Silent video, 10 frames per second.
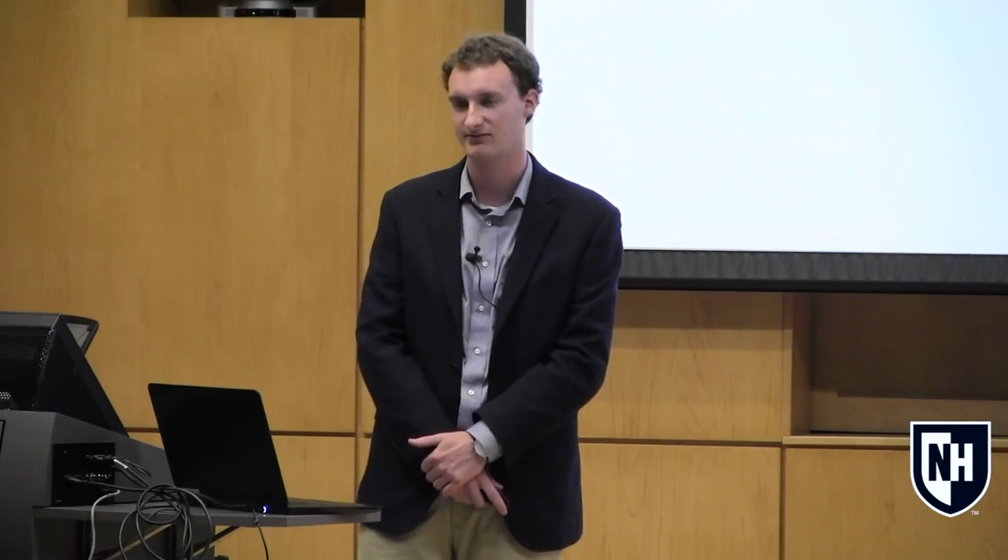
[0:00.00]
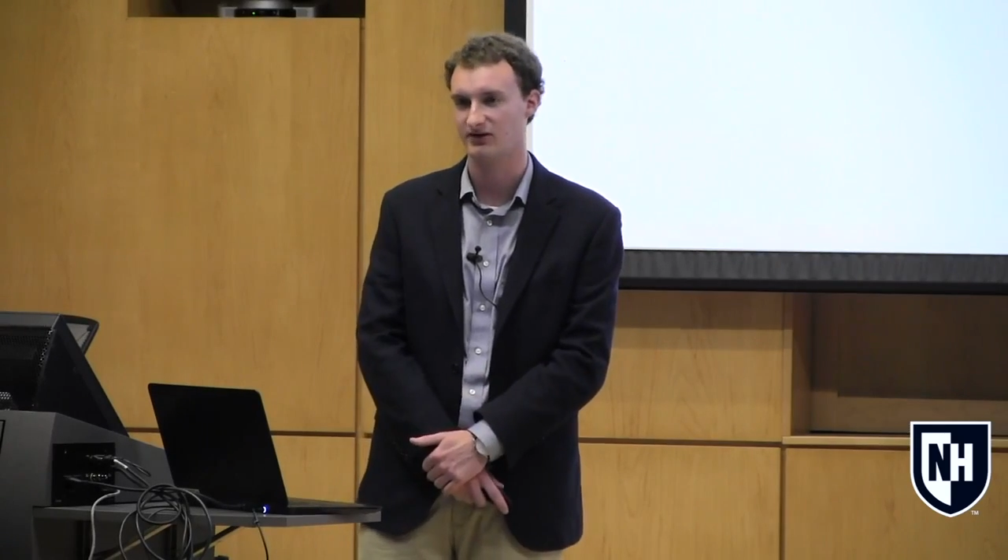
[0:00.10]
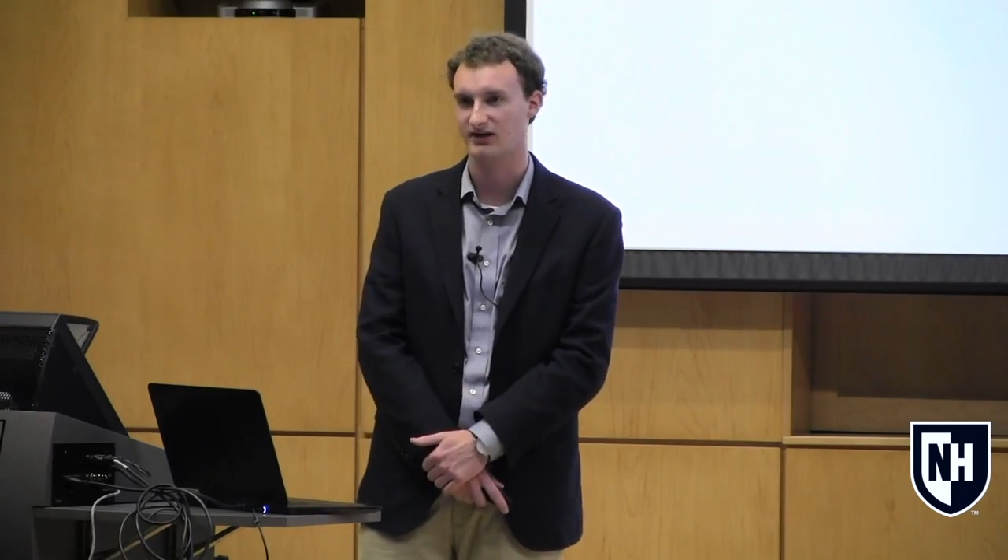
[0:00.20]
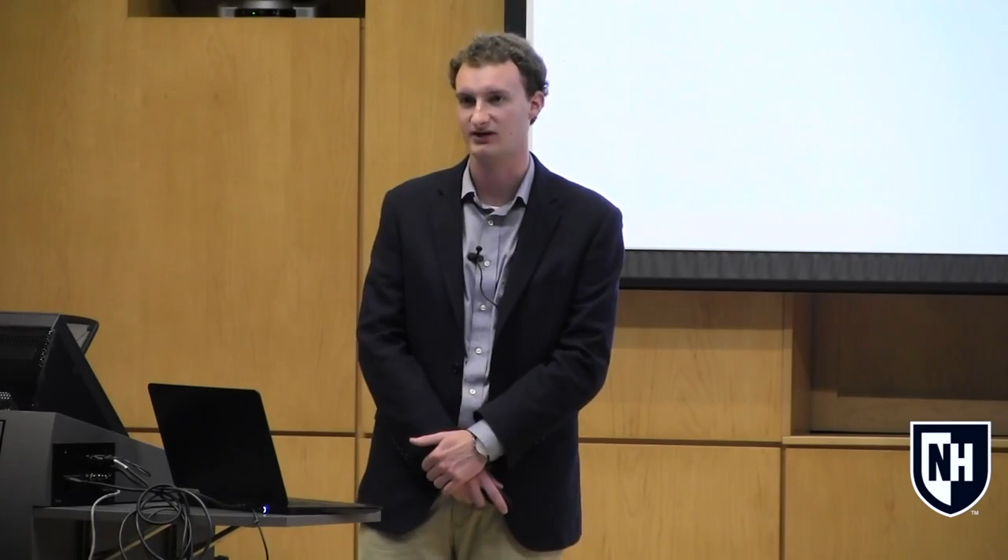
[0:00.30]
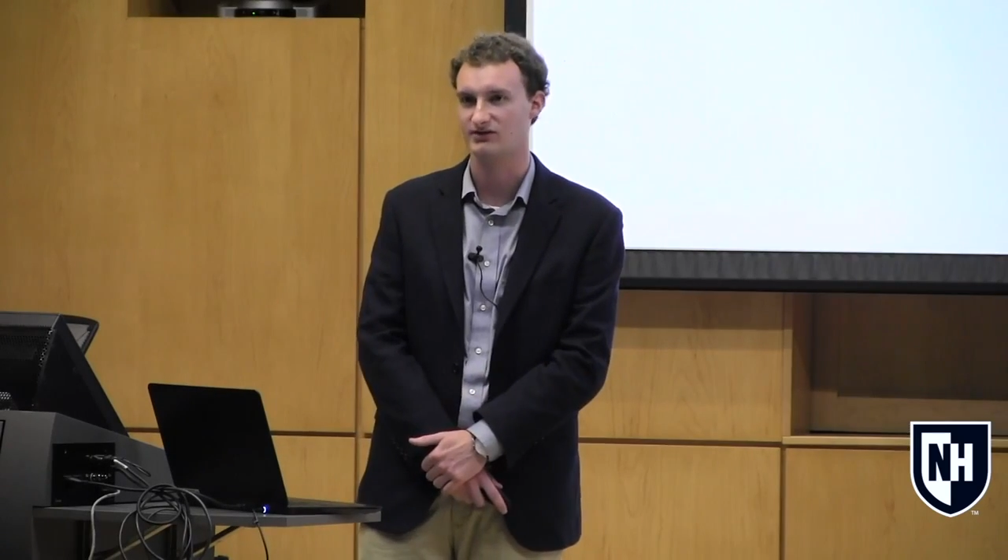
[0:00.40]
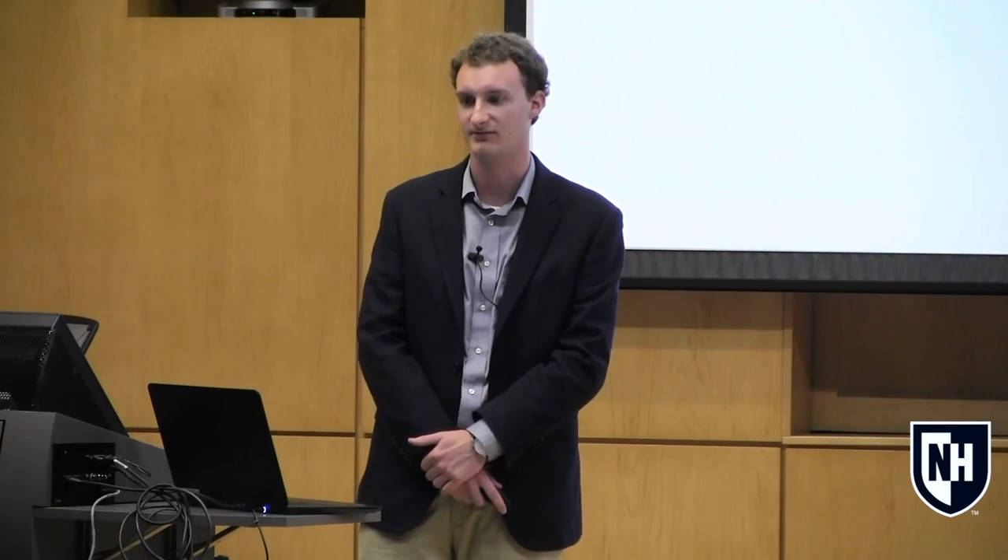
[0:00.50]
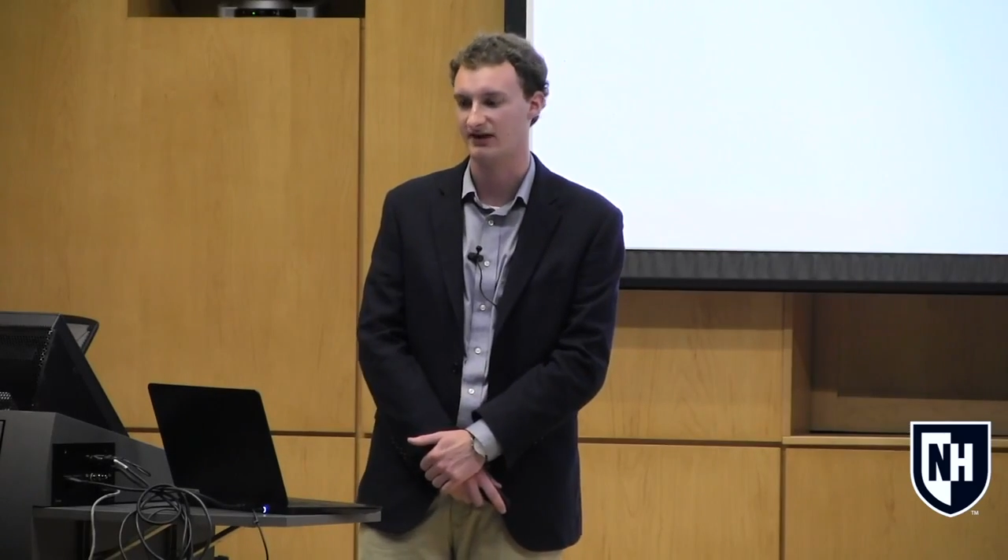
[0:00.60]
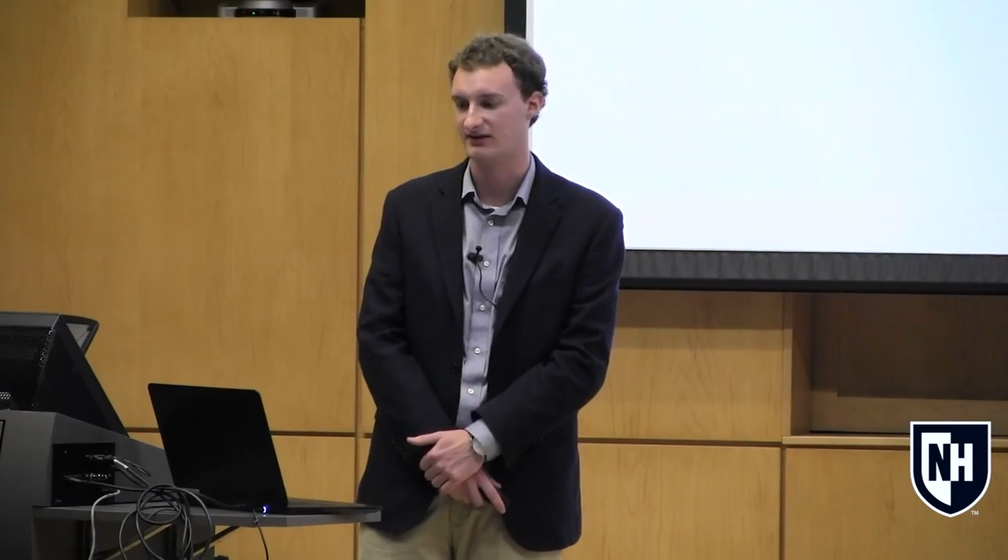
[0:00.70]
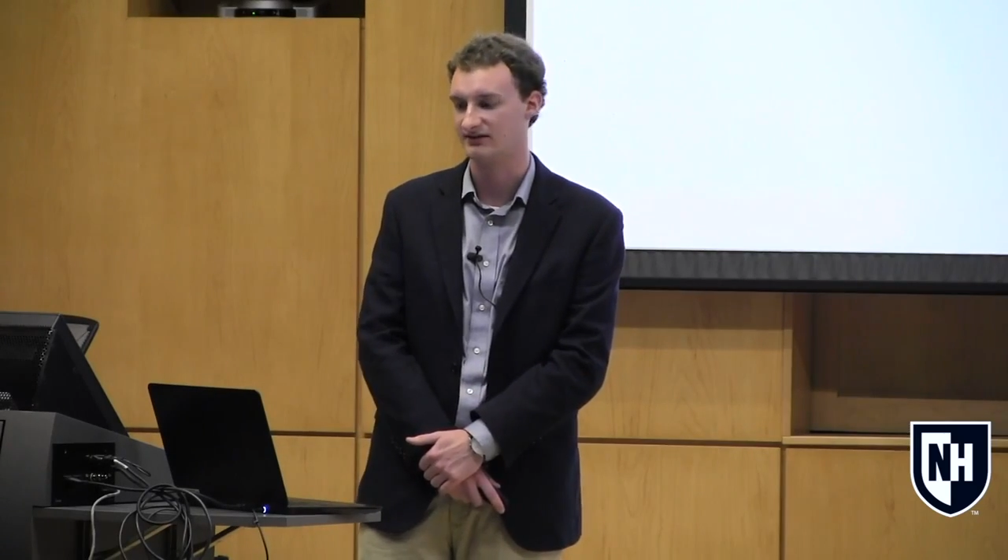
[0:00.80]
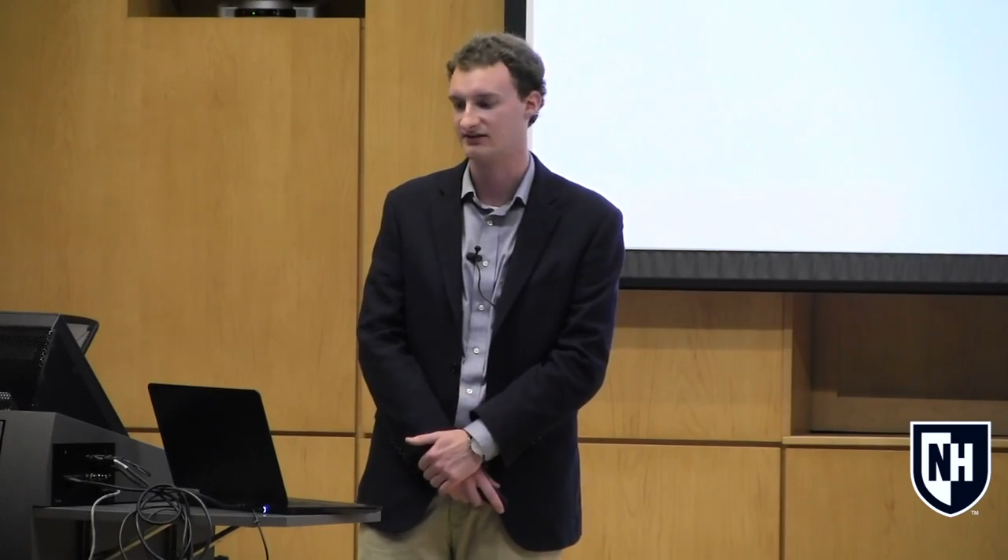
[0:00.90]
communication
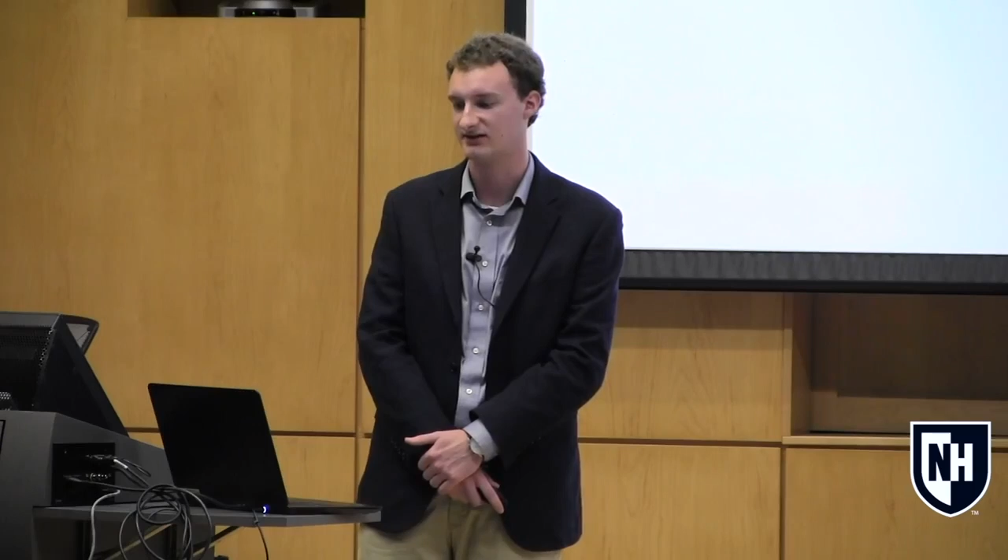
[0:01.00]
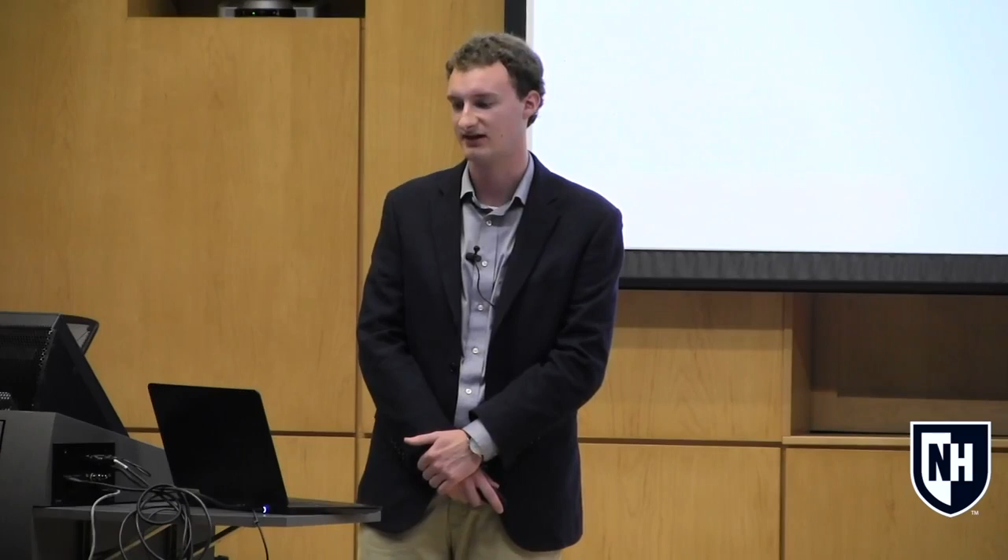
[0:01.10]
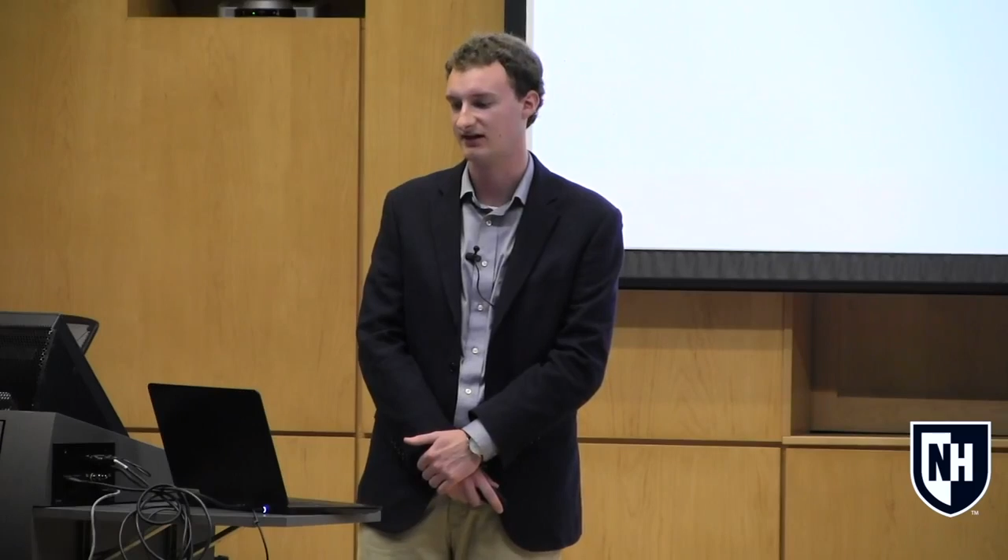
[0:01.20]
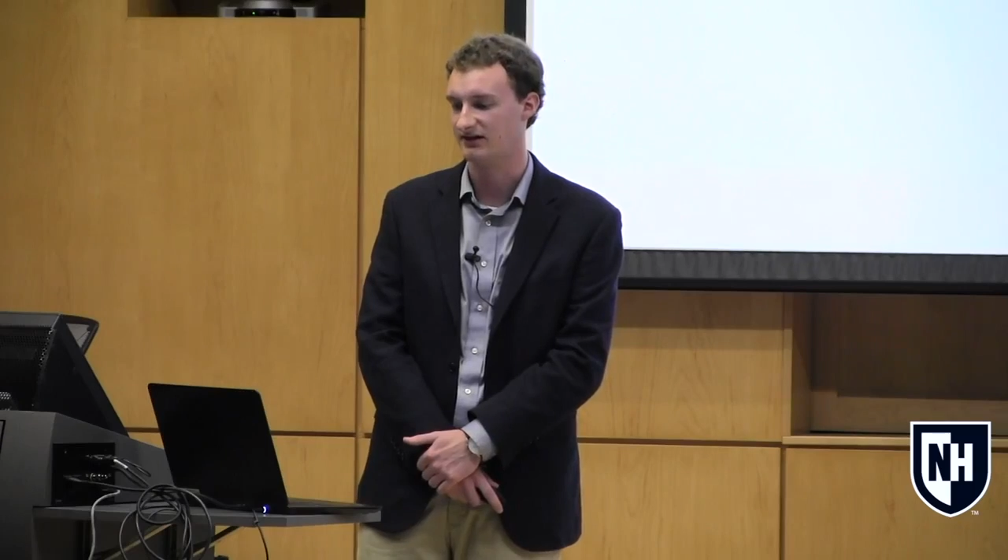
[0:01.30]
methods